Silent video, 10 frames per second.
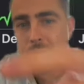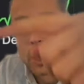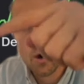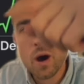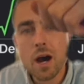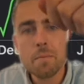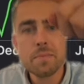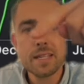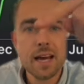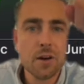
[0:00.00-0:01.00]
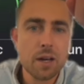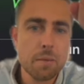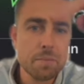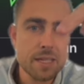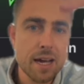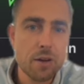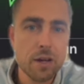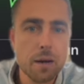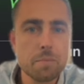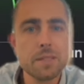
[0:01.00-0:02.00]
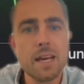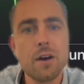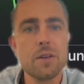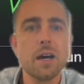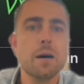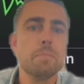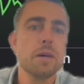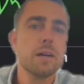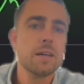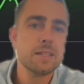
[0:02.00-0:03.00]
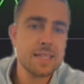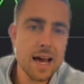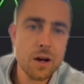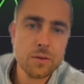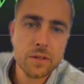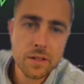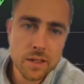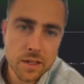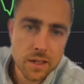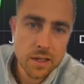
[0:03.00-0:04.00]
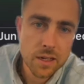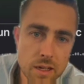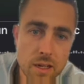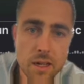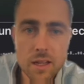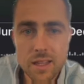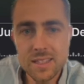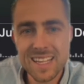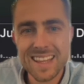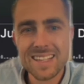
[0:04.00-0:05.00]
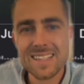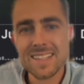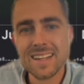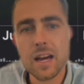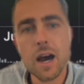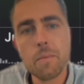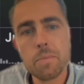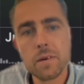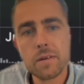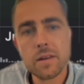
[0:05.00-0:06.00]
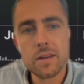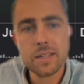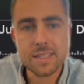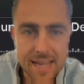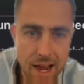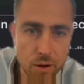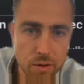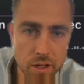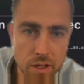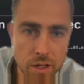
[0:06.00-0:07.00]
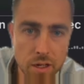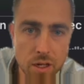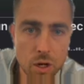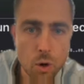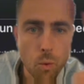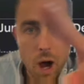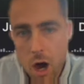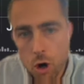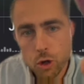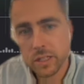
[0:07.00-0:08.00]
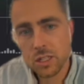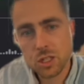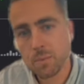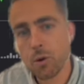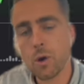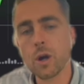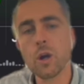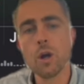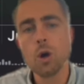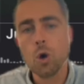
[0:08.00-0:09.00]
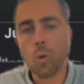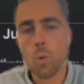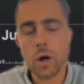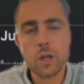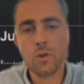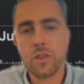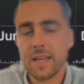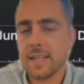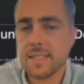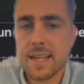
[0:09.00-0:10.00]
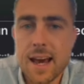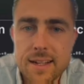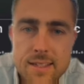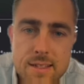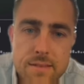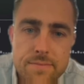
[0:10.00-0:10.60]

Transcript: go up, down, up, down, up, down, up, down. Let's say this is an up, down. While holding support, what do you think is next?